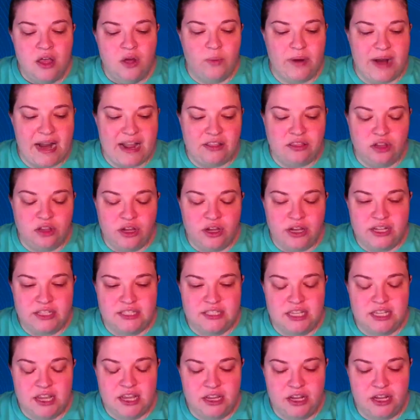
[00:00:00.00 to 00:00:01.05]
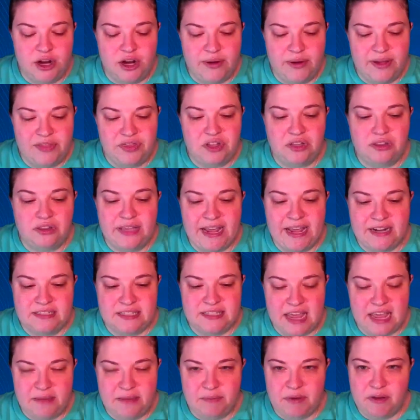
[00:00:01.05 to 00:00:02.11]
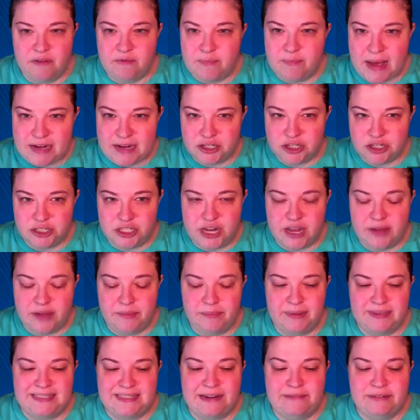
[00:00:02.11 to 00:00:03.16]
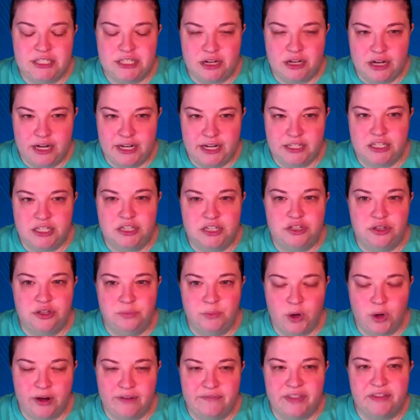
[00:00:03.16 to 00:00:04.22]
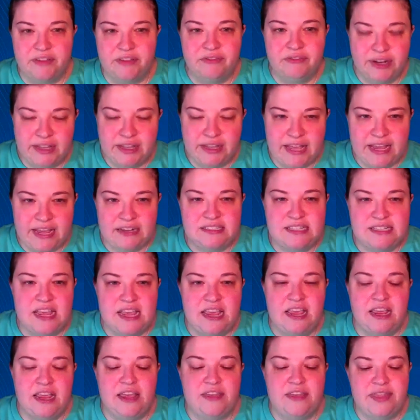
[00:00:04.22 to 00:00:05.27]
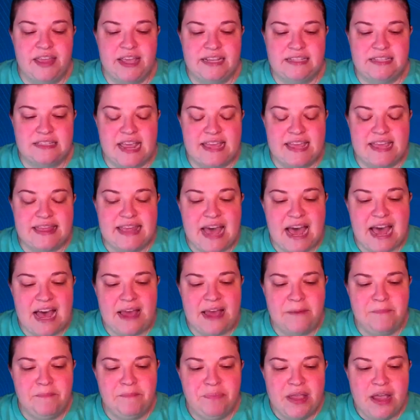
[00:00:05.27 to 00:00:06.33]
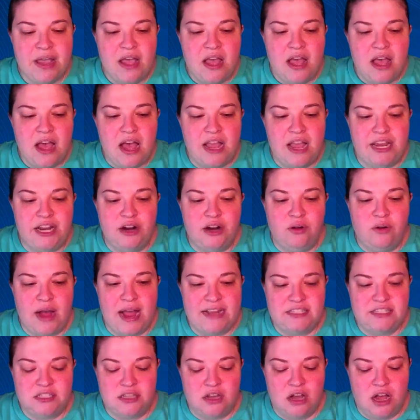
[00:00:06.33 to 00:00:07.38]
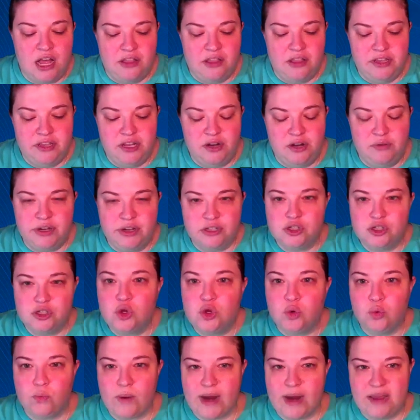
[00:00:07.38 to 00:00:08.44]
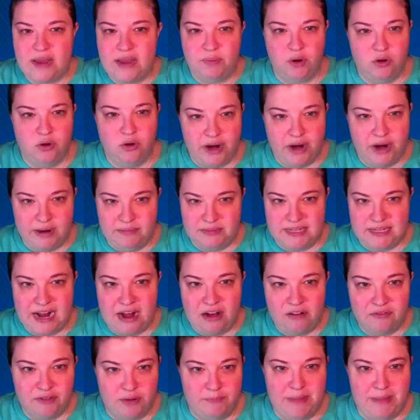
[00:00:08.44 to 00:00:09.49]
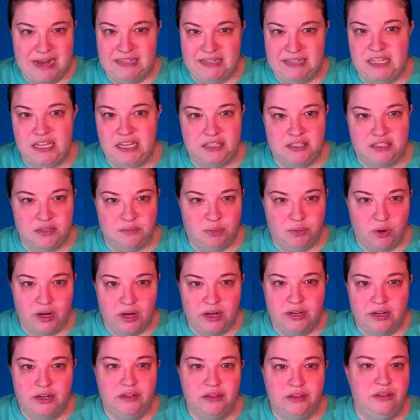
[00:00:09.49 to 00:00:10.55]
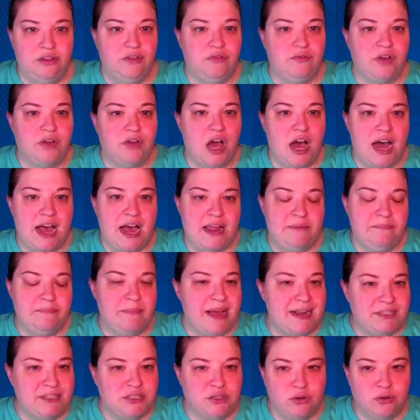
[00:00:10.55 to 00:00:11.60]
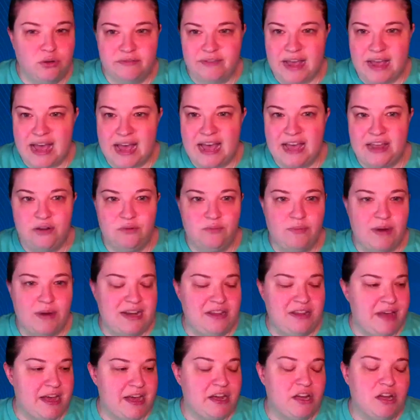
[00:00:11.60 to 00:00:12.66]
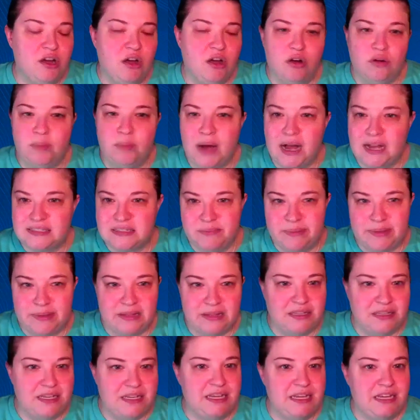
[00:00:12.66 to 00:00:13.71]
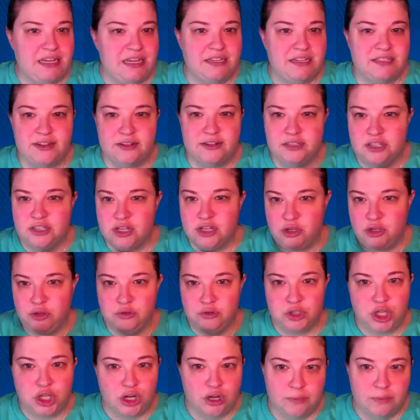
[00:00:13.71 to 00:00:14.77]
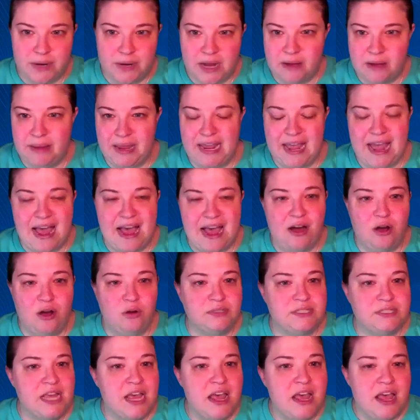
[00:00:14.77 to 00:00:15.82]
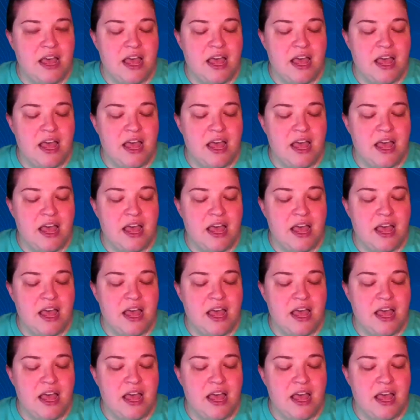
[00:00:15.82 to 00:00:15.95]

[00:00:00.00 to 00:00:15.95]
when I looked, at the landscape of mentorship as I was starting to do more of the freelancing and things like that, I saw, there's great programs now for mentee support. You've got Mentor Vet, Ready Vet Go, Possibilities, there's the new Chirp coming out.